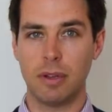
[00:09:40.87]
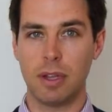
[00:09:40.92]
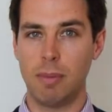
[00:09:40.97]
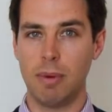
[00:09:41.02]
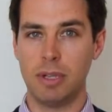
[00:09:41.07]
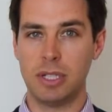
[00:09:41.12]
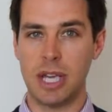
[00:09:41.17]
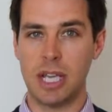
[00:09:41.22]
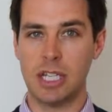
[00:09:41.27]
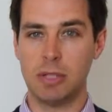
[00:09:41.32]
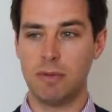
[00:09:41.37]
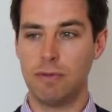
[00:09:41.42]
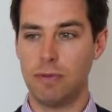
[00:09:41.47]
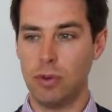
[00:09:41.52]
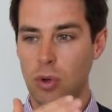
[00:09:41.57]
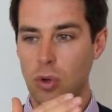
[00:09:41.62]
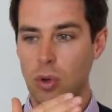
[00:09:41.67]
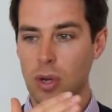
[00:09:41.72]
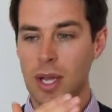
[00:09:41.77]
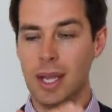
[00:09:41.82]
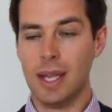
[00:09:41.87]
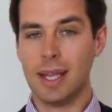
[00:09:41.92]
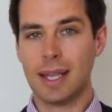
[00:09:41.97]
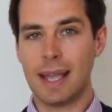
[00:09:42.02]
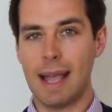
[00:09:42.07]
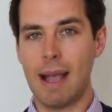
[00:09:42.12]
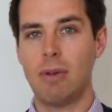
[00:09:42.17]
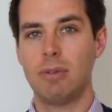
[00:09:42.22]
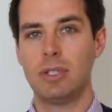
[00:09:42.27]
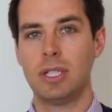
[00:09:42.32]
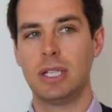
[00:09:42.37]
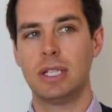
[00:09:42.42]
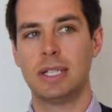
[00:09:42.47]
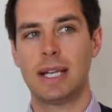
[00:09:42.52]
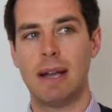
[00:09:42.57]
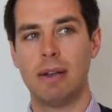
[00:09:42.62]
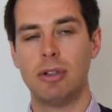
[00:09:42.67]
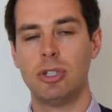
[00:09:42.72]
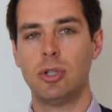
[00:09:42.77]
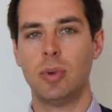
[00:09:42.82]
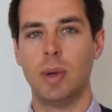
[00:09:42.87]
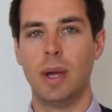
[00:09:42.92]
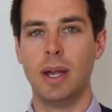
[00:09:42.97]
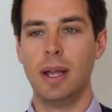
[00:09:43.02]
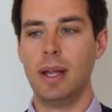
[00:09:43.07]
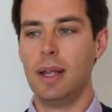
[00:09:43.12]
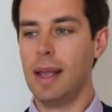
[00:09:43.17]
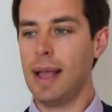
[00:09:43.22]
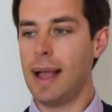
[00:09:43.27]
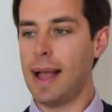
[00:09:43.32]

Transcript: couple of days before, counting down to it.